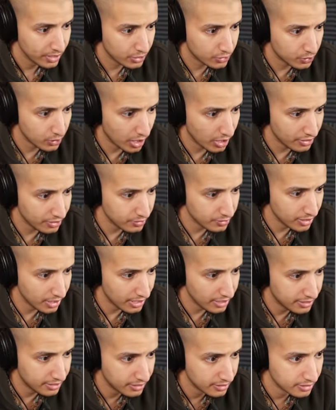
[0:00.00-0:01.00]
threw out a
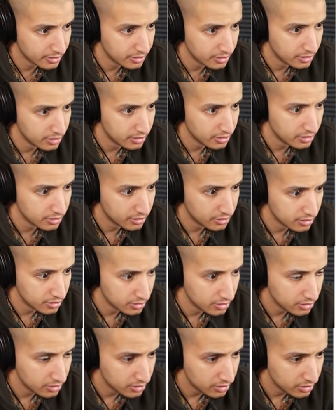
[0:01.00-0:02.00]
grenade.
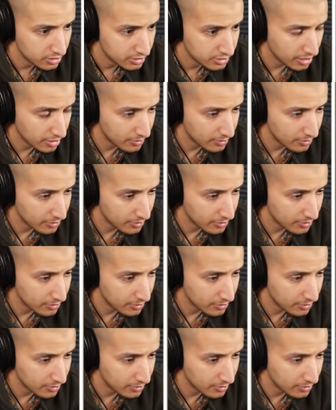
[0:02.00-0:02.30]
Tell